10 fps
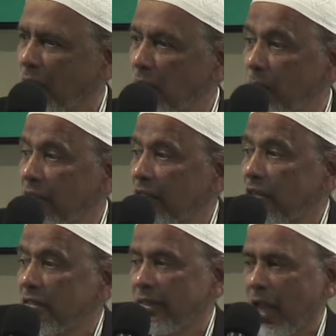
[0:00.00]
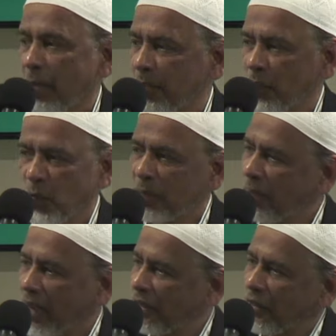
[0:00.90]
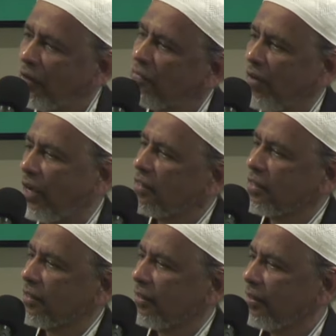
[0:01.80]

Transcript: and maybe it doesn't happen with many of us.